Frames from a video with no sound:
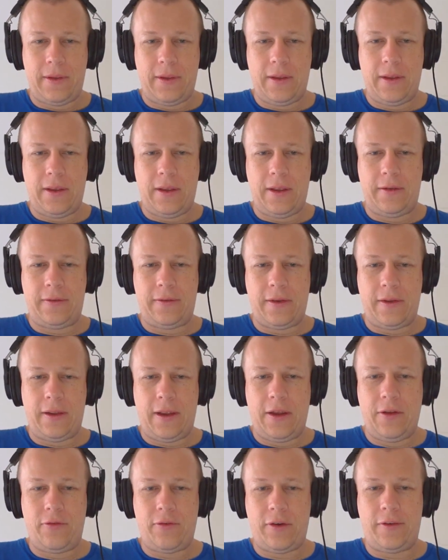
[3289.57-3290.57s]
is an
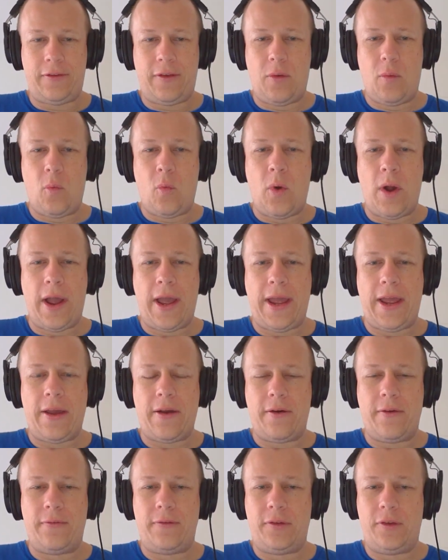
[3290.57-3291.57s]
interesting way
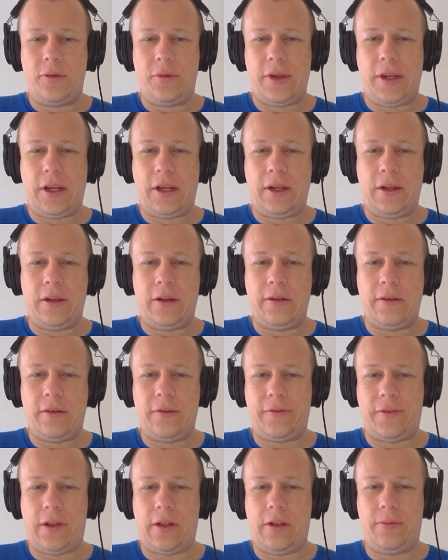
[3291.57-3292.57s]
of doing
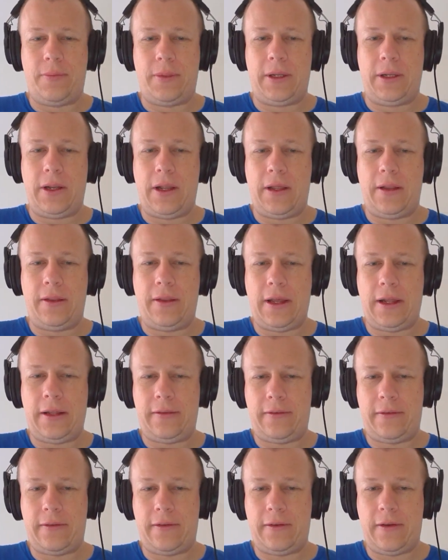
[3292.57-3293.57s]
development, and
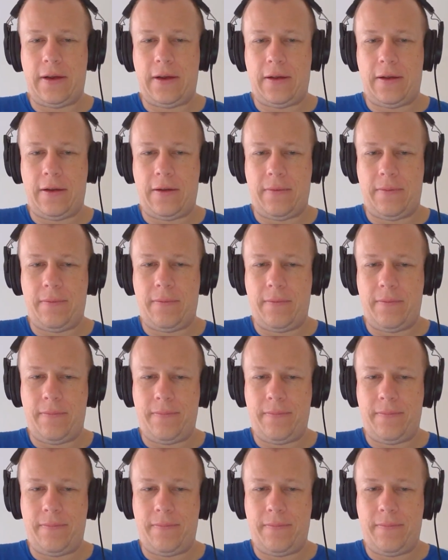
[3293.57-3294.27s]
that's a